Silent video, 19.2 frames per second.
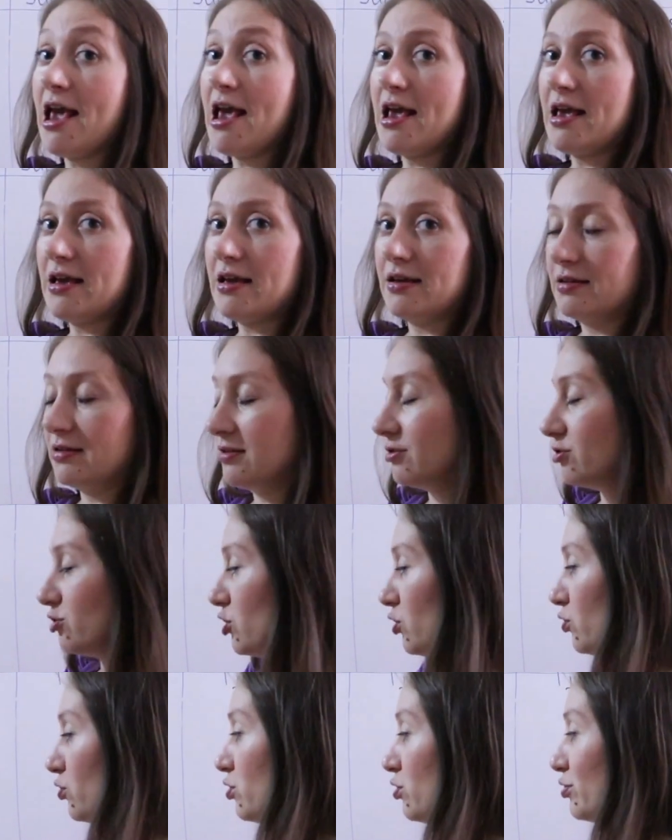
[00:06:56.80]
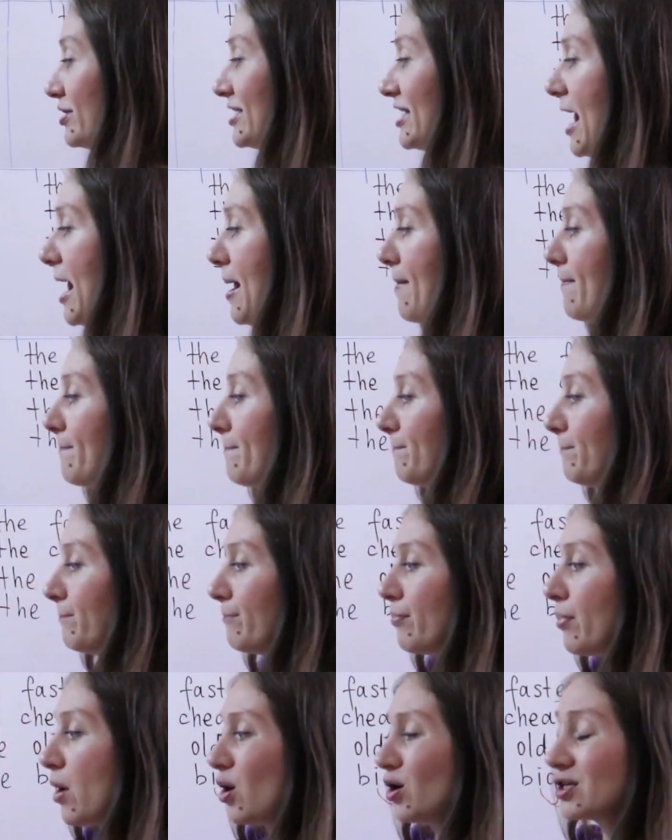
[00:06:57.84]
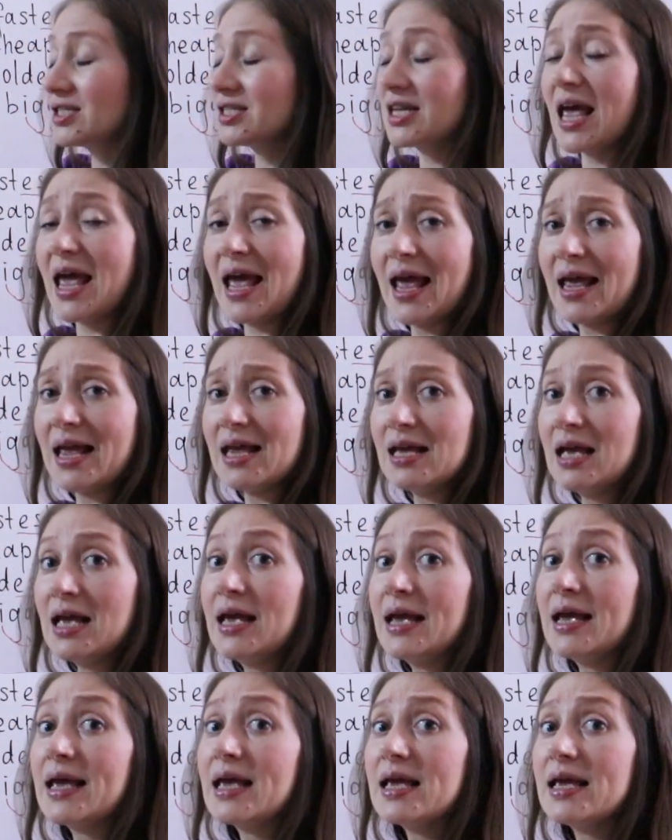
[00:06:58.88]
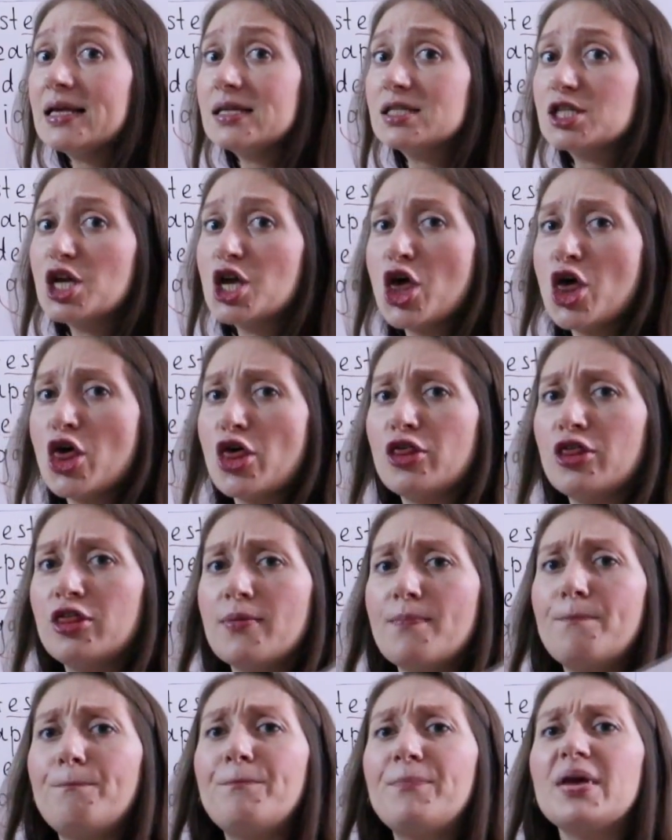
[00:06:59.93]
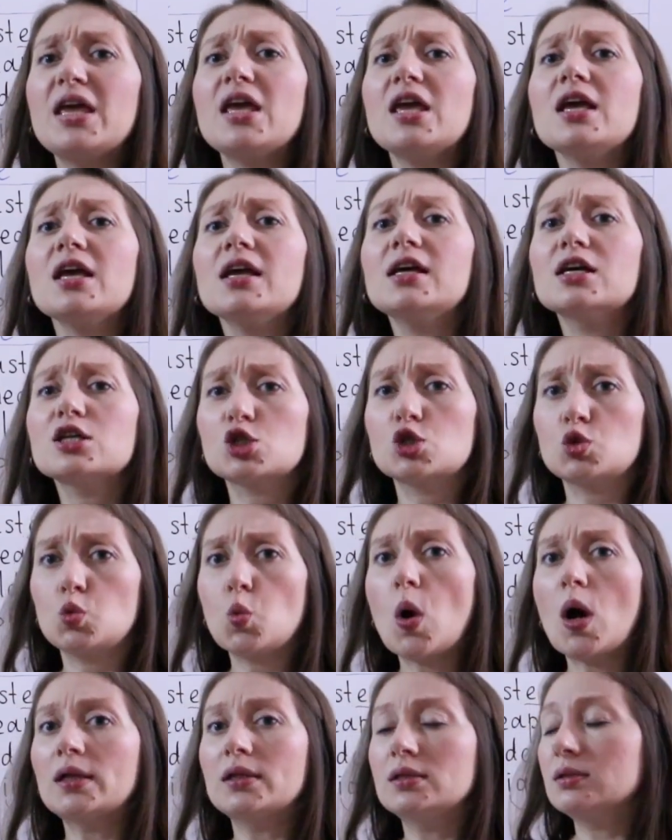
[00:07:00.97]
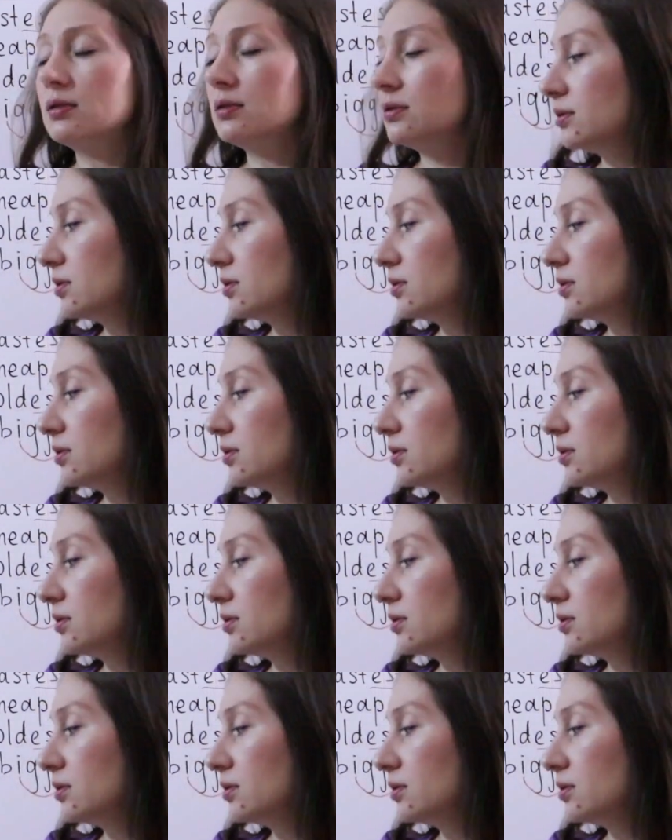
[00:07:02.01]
A. So you say box A is the biggest one,